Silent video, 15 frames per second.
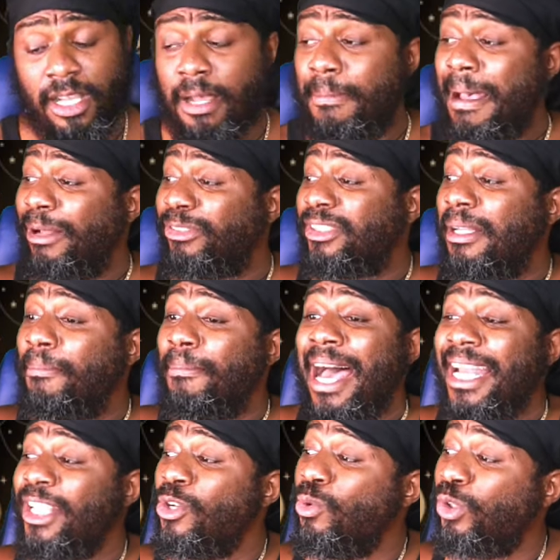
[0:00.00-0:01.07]
about
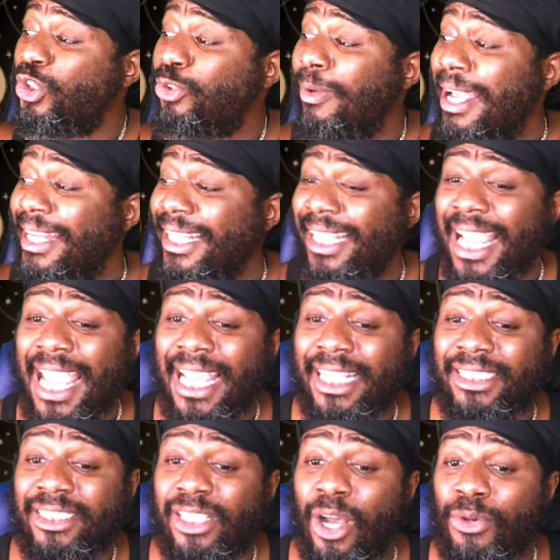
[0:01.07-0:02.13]
somebody who was trying to
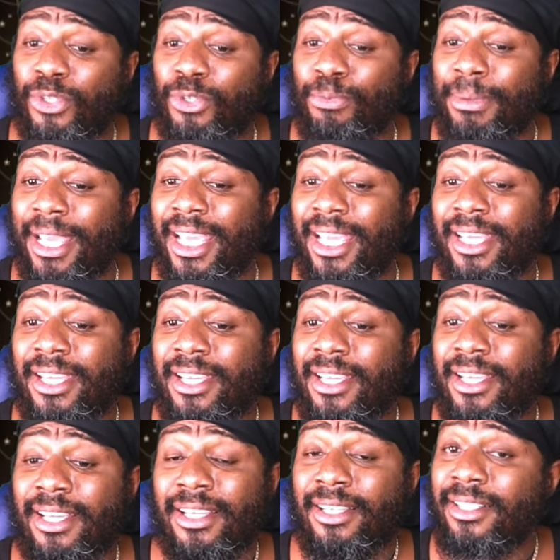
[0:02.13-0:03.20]
gang stalk you, man.
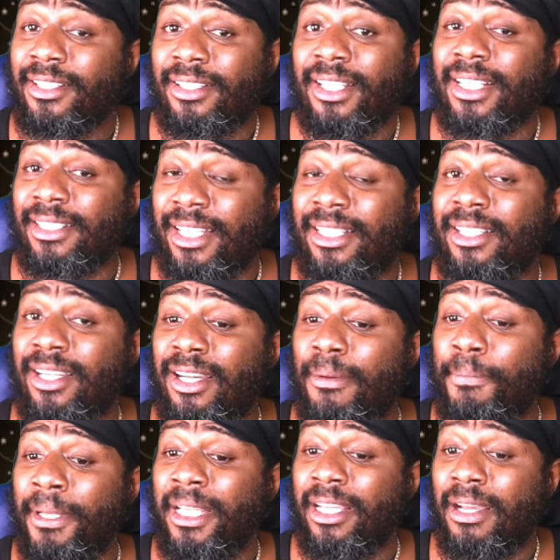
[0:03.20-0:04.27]
It
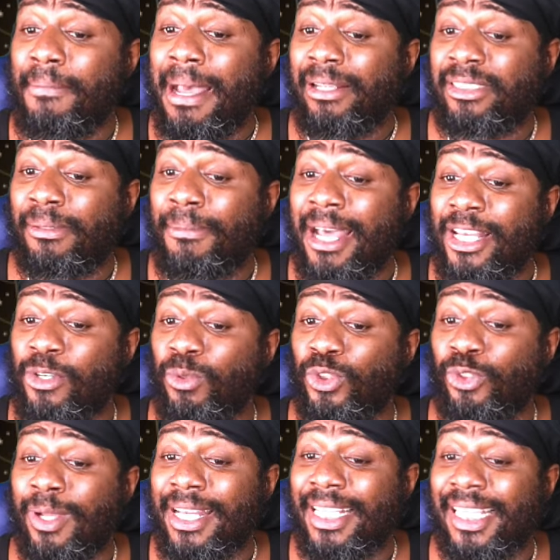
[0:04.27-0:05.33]
could be about somebody who was
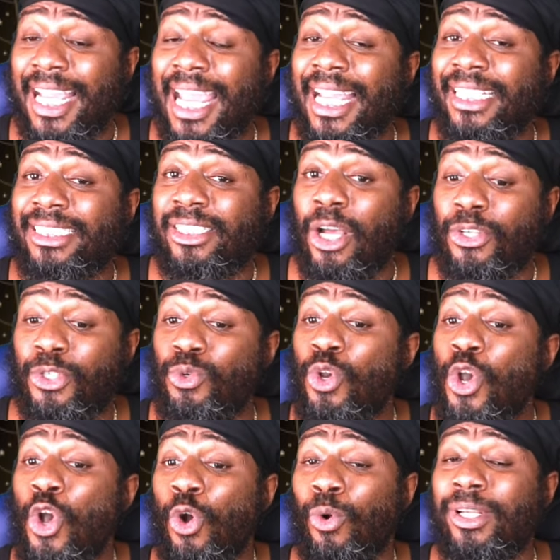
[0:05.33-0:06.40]
trying to gang stalk you,
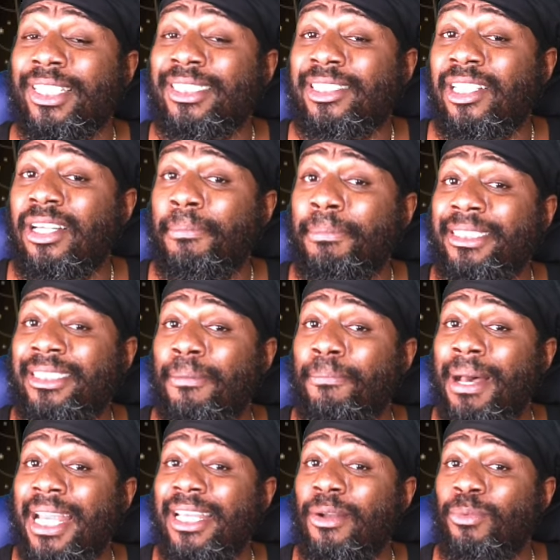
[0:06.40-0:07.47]
or this could be
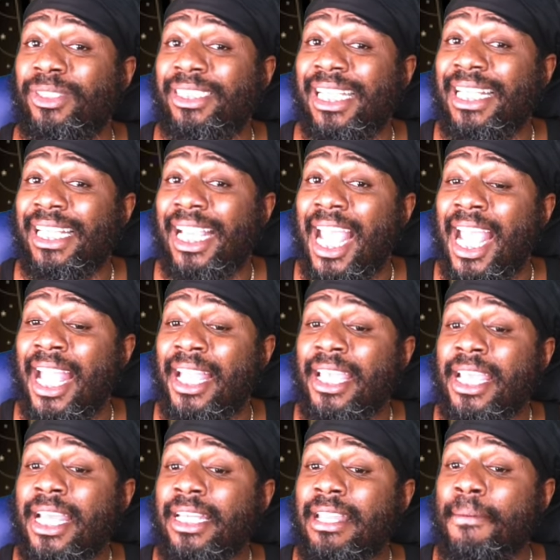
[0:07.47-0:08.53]
somebody that was in a gang
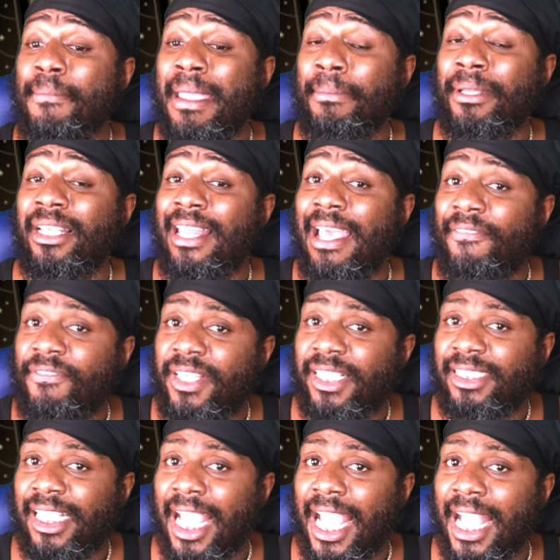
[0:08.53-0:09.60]
that maybe left
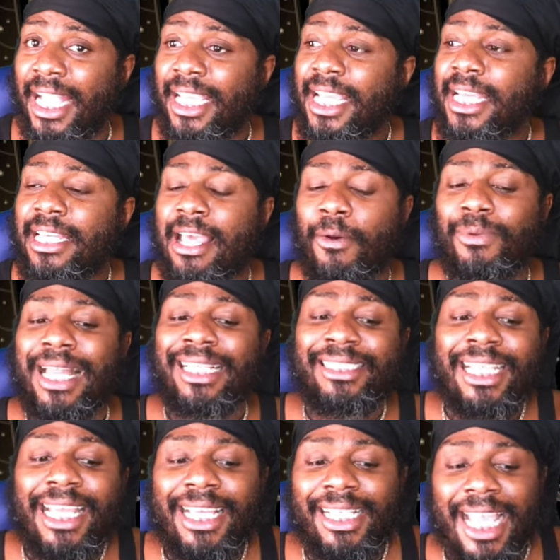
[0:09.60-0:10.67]
this gang. Now, when I
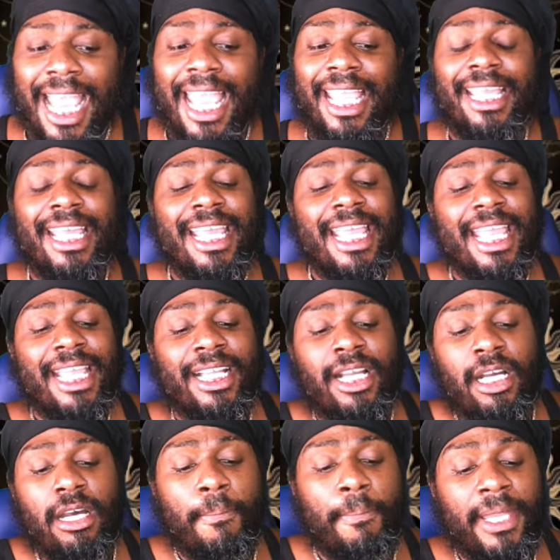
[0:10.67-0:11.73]
say a gang, it
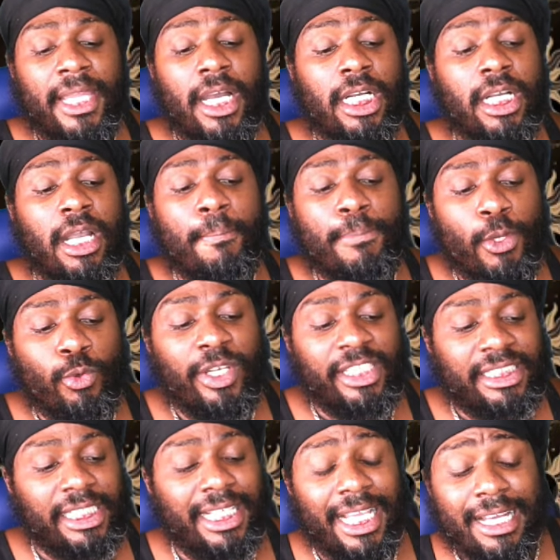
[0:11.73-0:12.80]
could be a
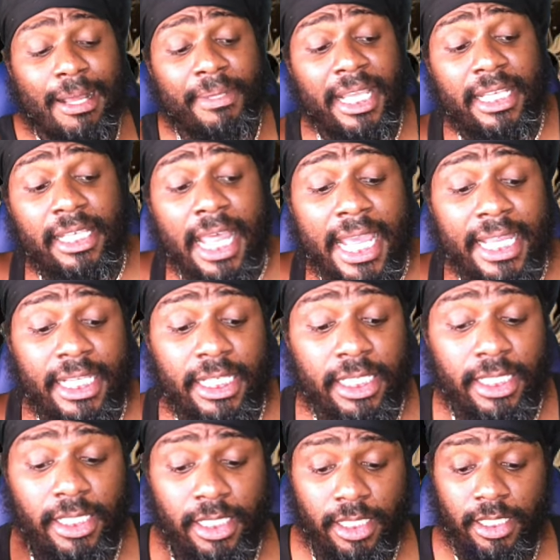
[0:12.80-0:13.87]
community. And I'm getting like
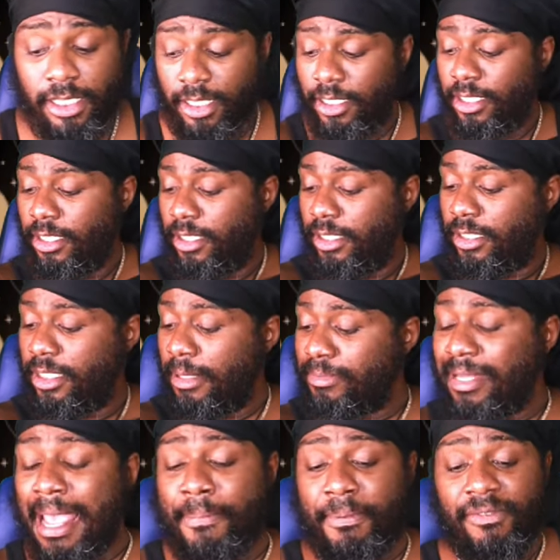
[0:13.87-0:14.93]
some
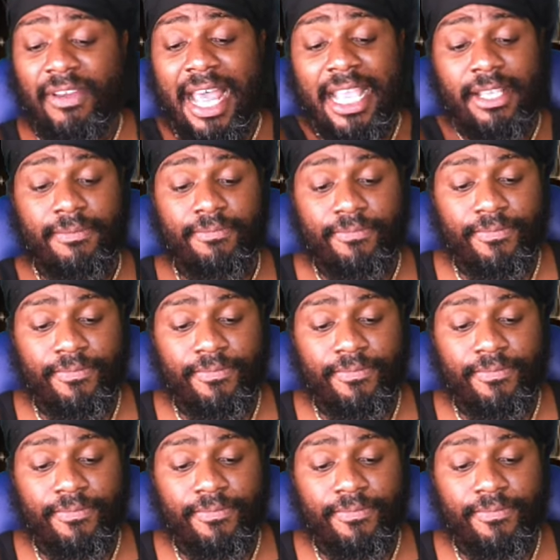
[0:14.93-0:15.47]
type of like